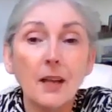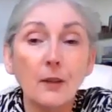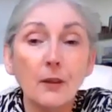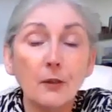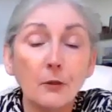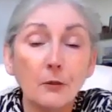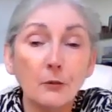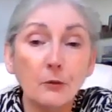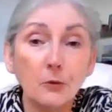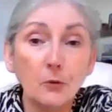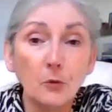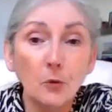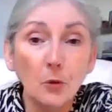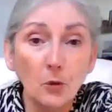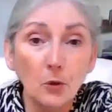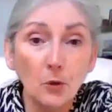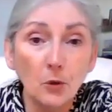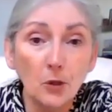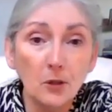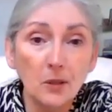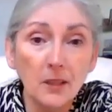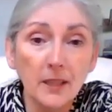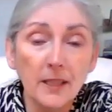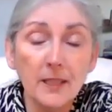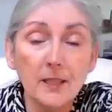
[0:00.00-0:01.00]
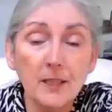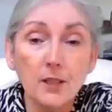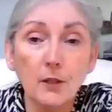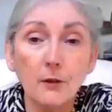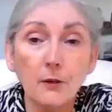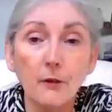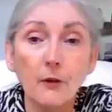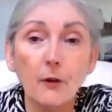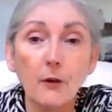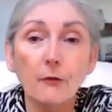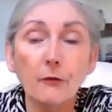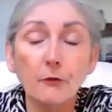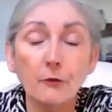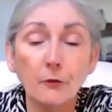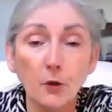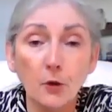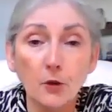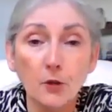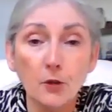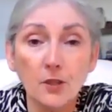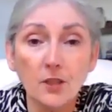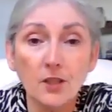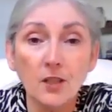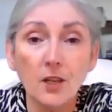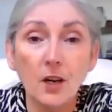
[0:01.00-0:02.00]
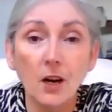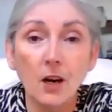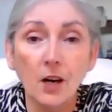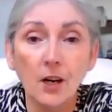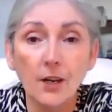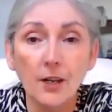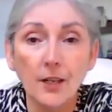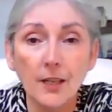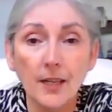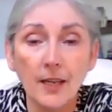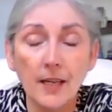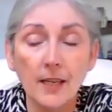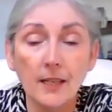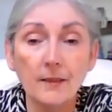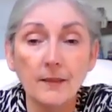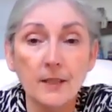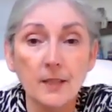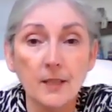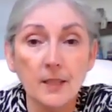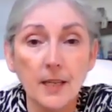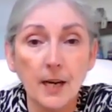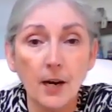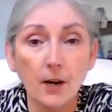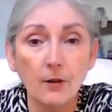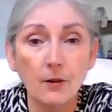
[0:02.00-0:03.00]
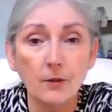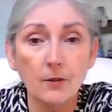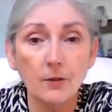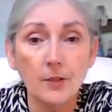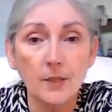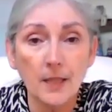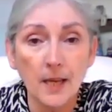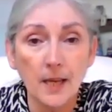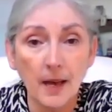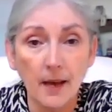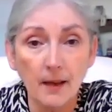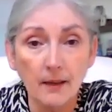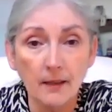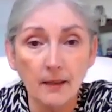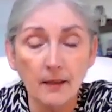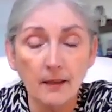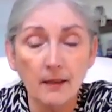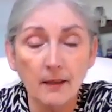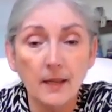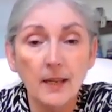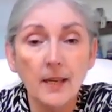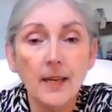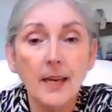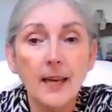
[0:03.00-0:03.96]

Now, the Fool is the first card in the tarot deck.